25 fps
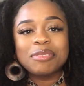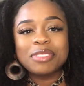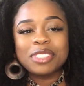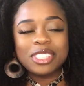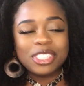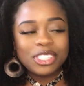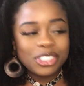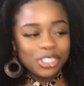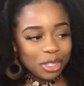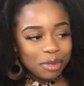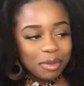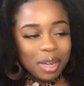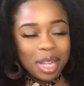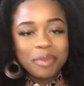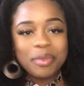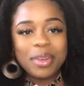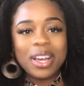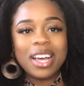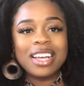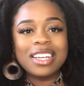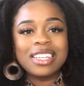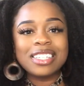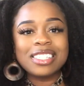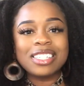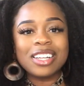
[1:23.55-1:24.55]
to do my
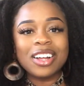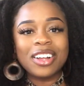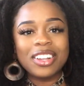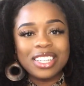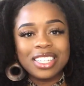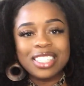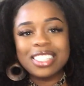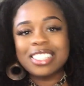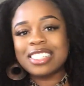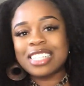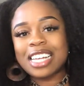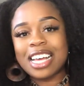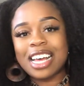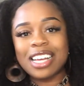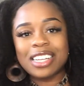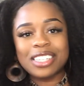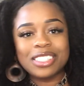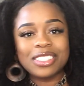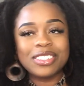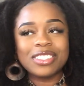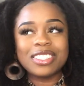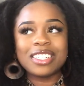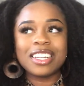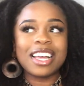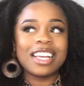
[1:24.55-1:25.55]
best on this
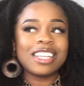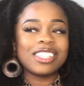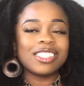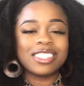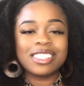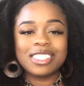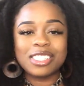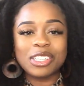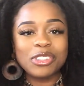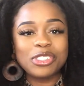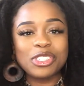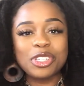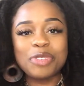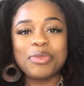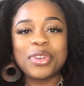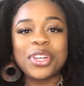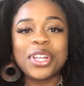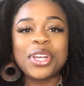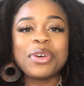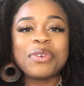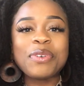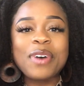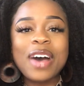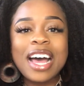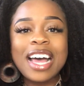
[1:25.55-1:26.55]
channel and like just social
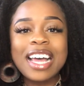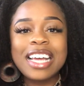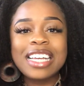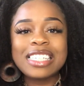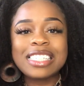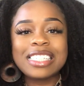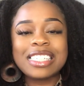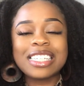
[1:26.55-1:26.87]
media wise